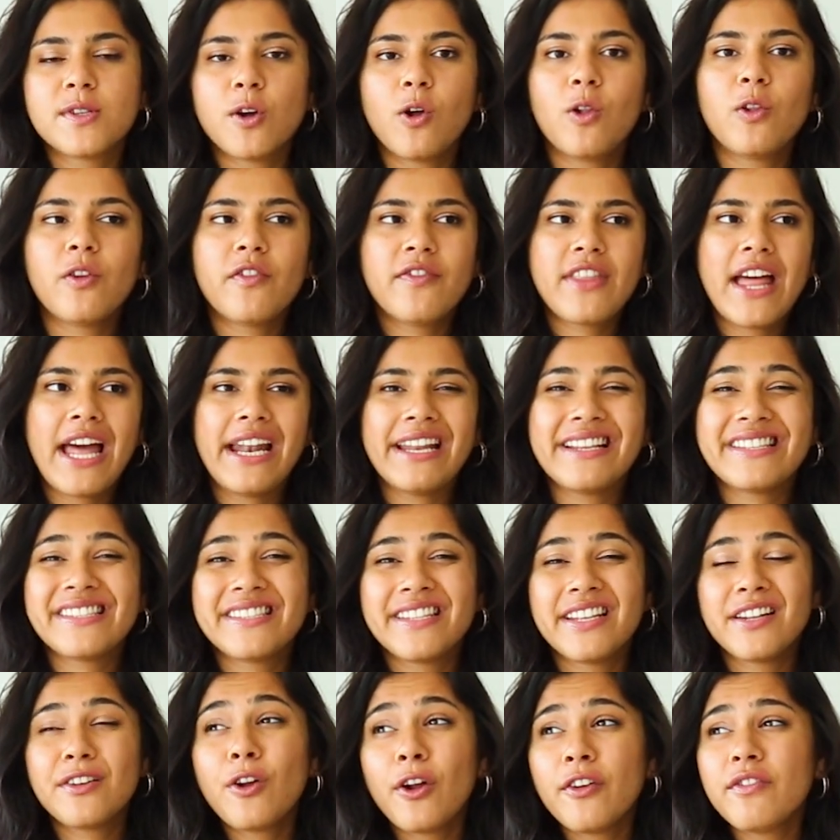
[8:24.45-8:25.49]
all of that, is
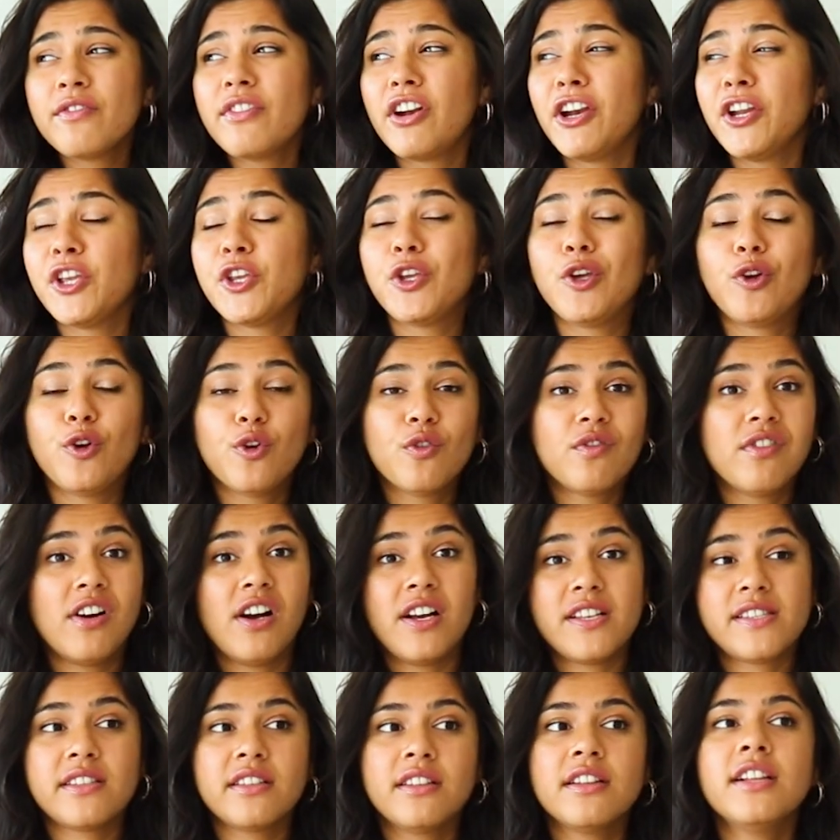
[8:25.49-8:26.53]
they're not very
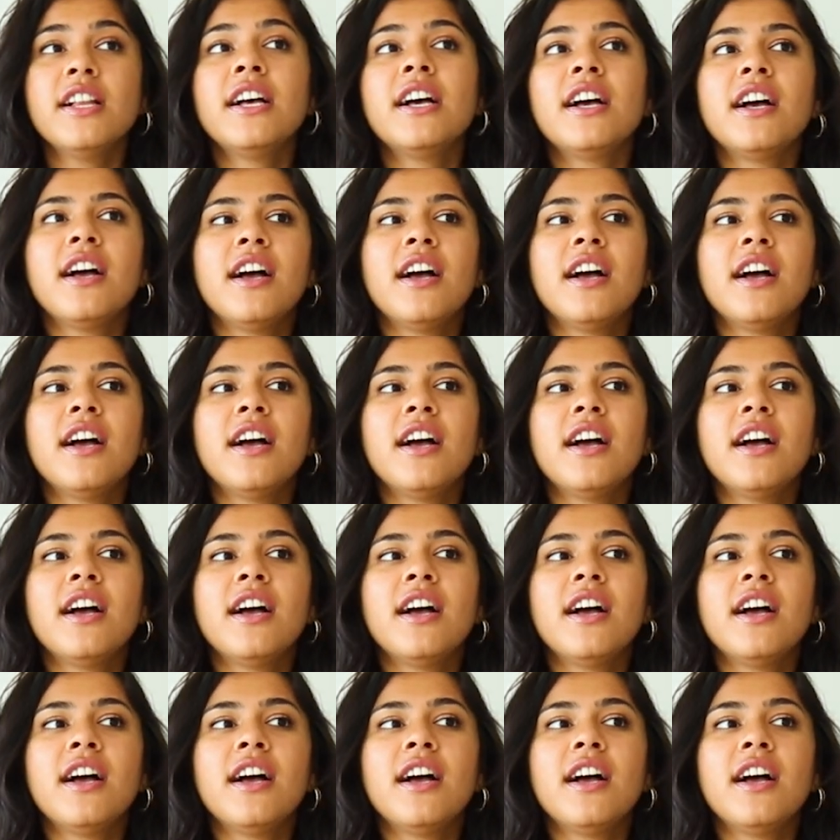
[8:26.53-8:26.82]
universal.